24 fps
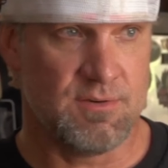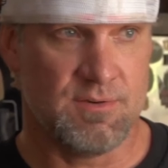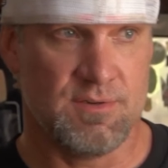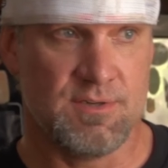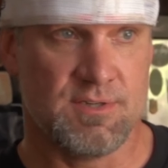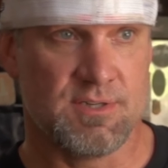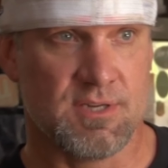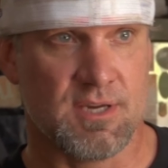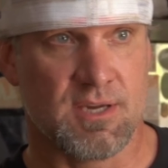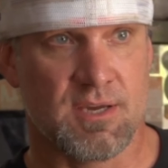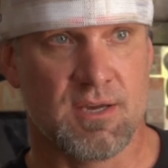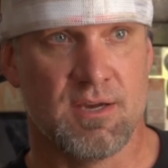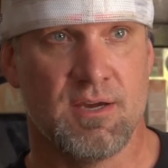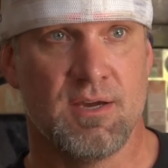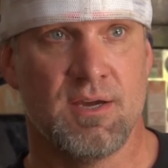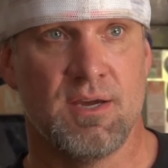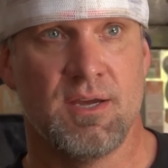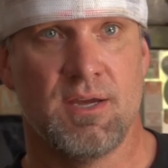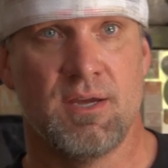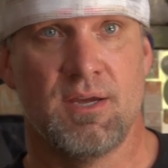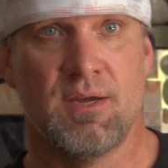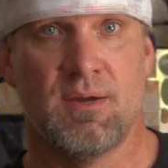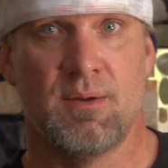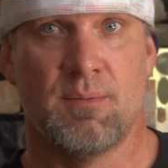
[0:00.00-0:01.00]
you know, he's like
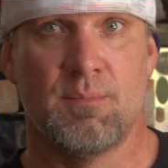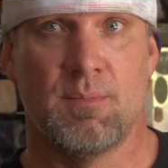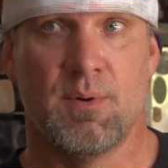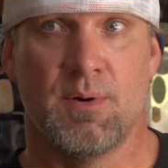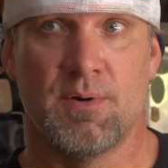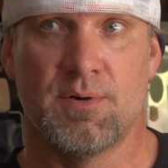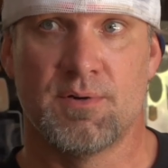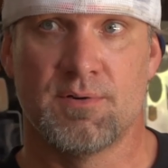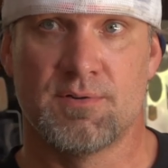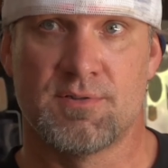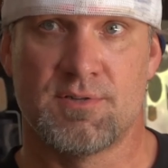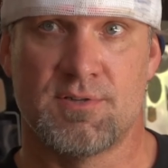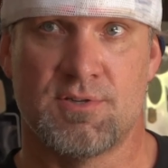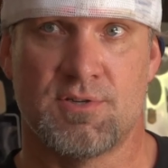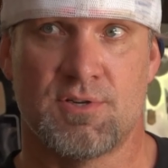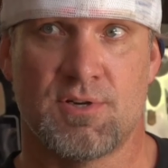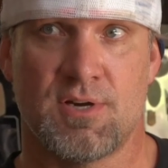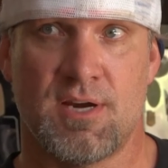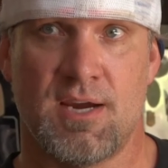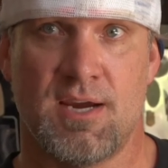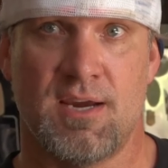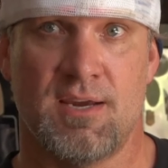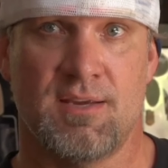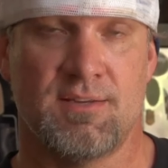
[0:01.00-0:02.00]
motors and
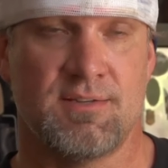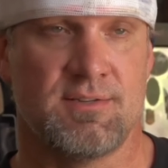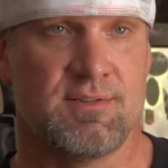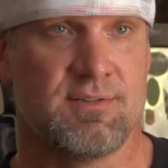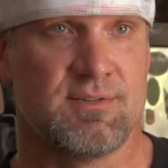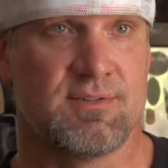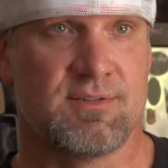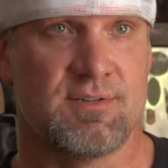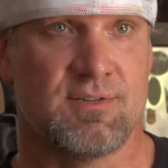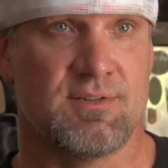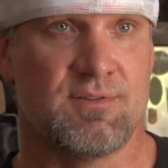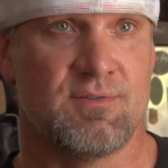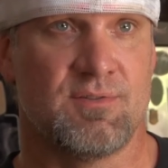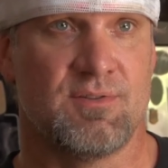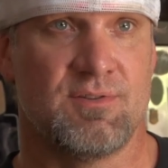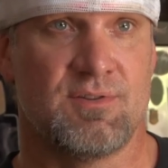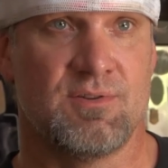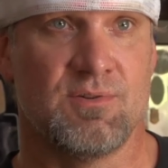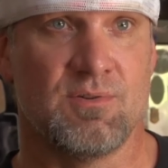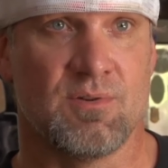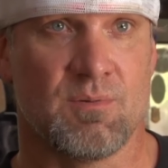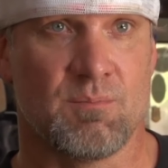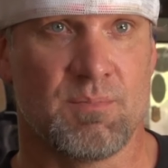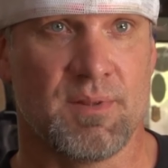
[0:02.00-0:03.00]
trans and
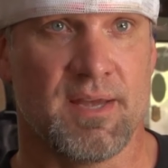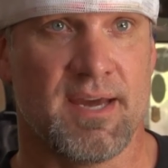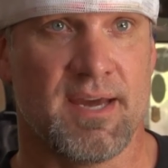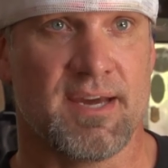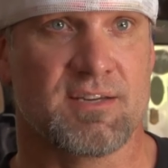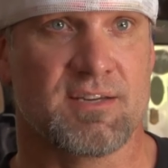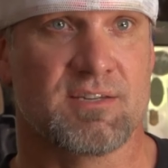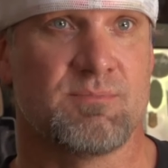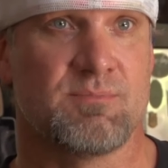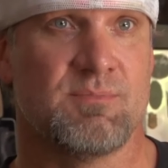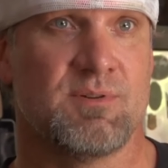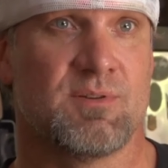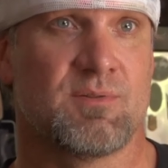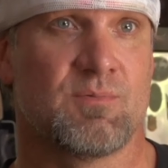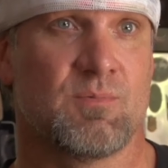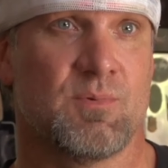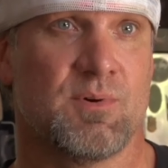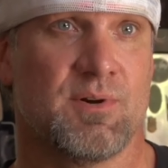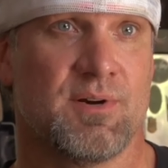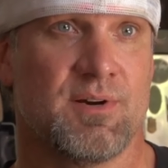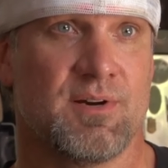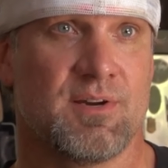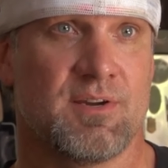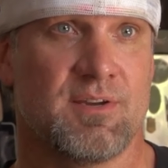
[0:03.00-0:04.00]
doing blacksmith
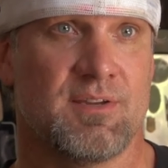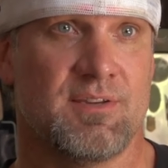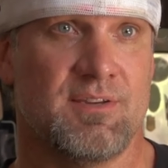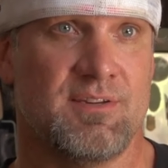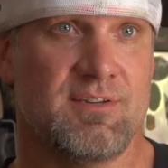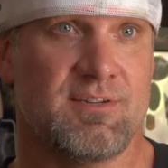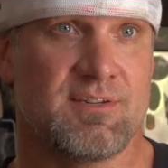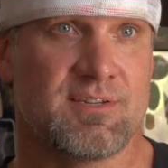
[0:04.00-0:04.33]
work, and